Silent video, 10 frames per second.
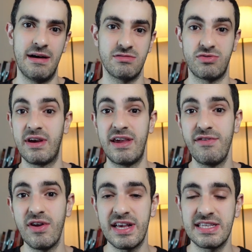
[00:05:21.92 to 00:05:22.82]
So I'll give
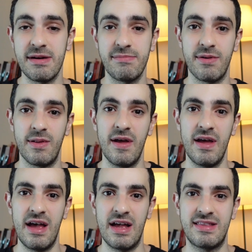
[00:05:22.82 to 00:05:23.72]
you an example.
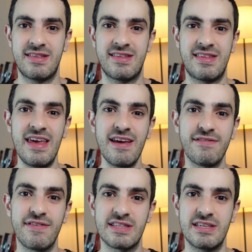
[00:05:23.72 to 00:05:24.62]

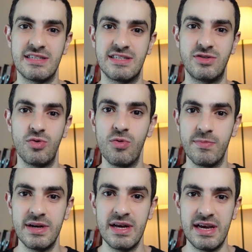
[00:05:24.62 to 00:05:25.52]
Think that Zoom